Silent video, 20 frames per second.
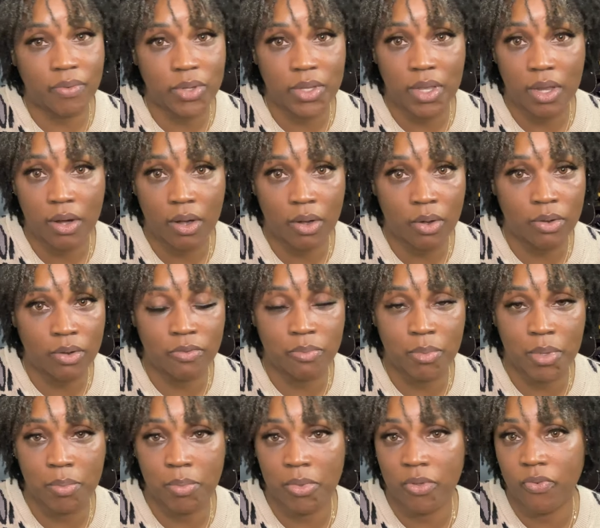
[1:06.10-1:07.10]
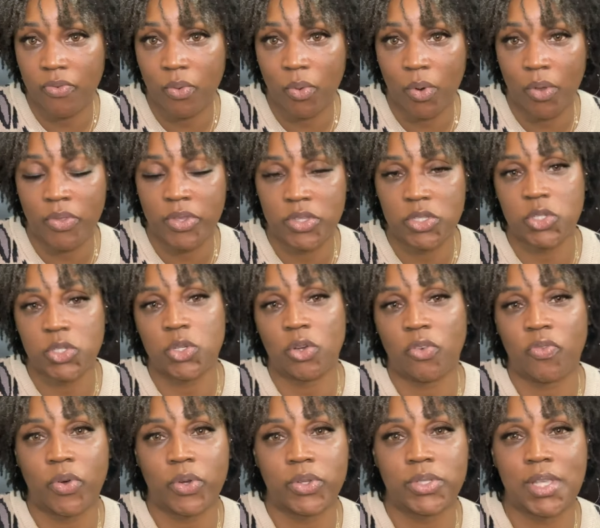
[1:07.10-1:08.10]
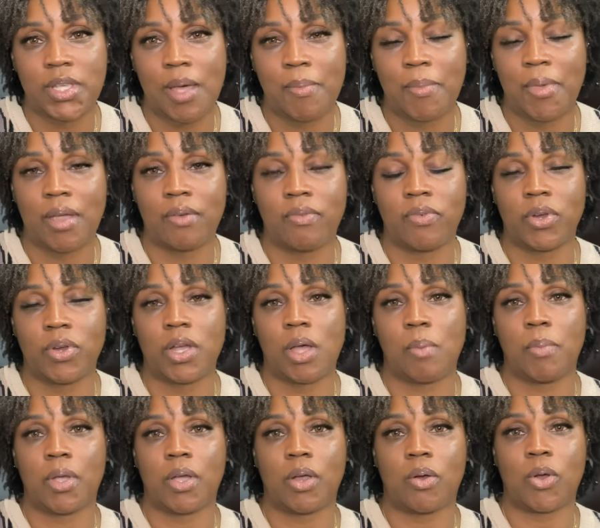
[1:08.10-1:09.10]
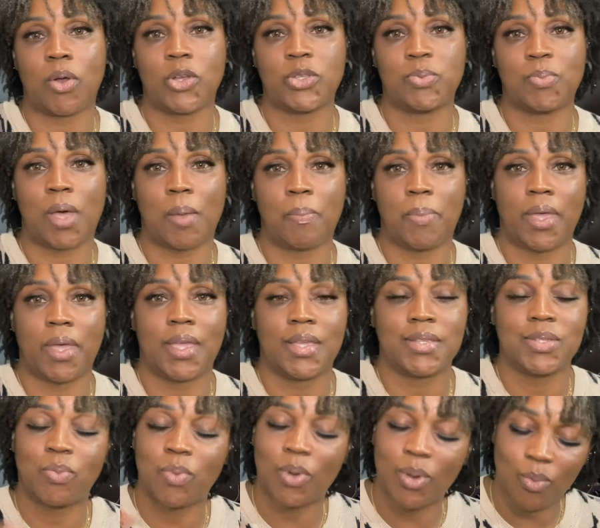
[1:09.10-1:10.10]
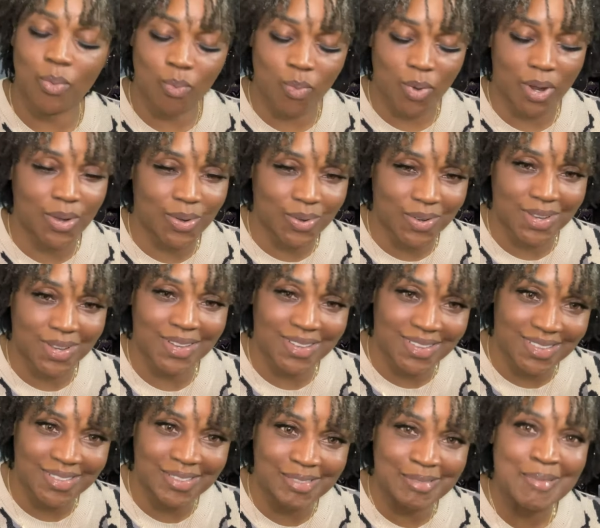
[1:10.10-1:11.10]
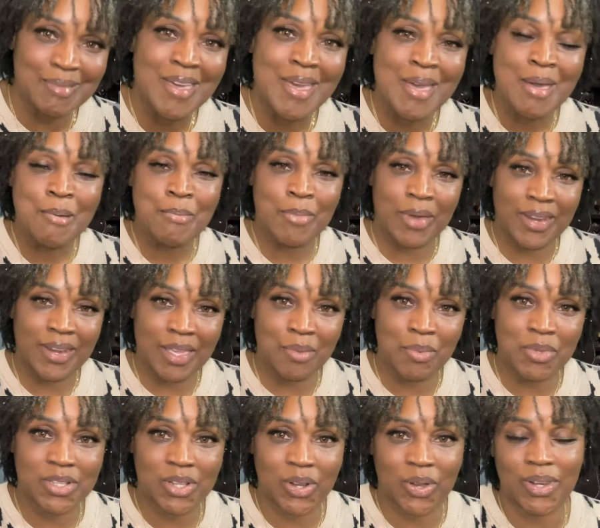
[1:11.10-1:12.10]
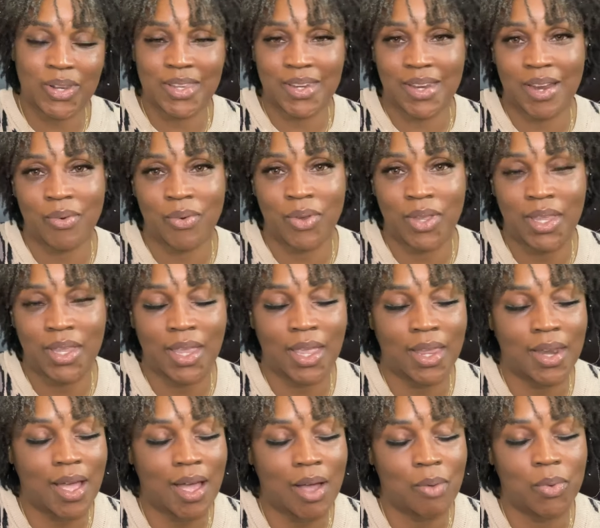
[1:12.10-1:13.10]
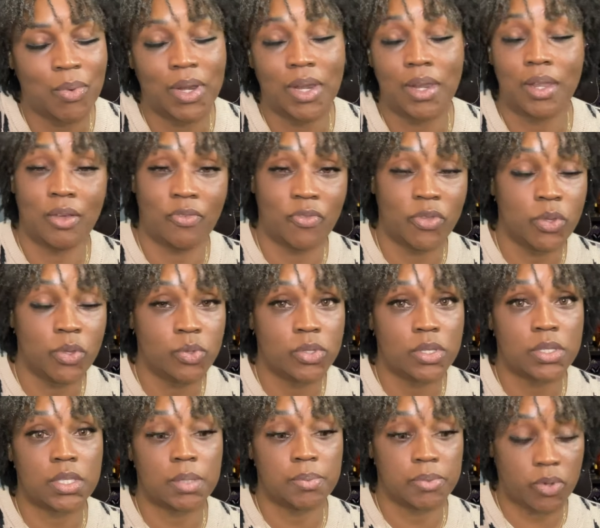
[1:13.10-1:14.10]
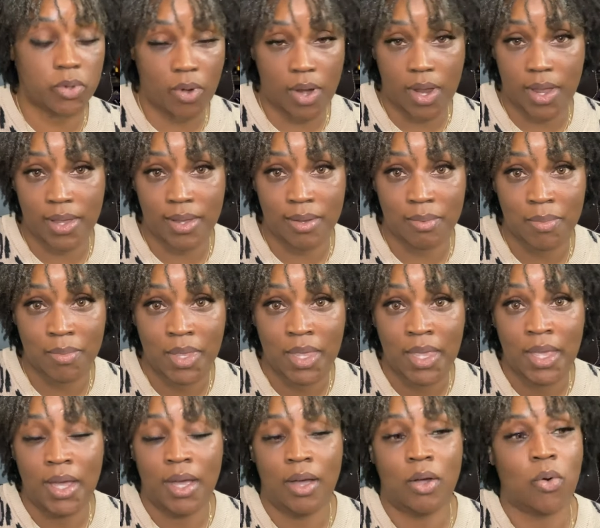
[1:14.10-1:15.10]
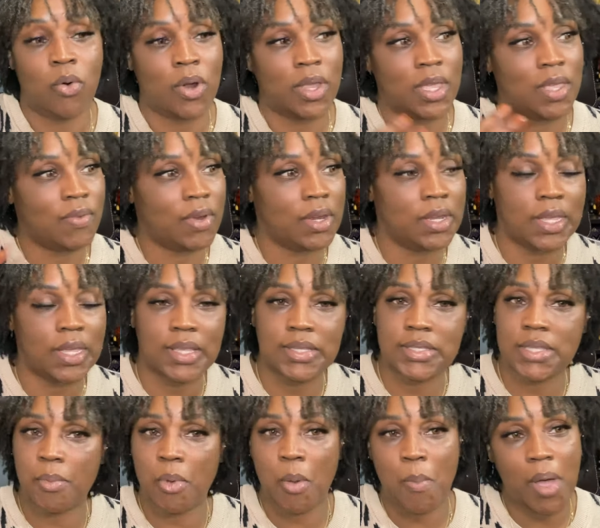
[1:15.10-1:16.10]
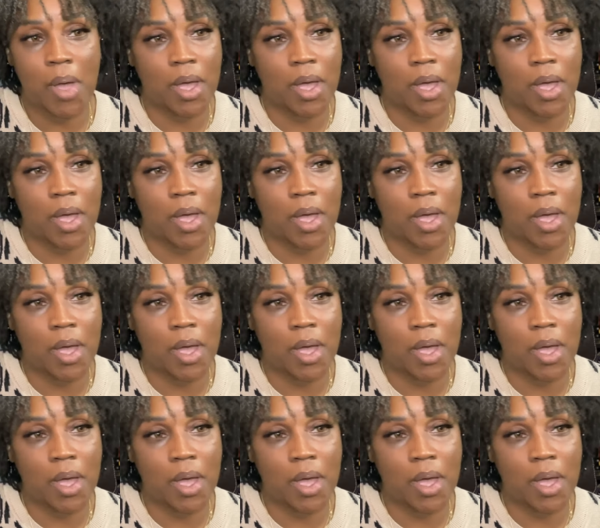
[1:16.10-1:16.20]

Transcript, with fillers: heard of me before, this is your first time ever coming across my page, well, welcome. My name is Claudia Nyree, and I would love you to subscribe or even look at some of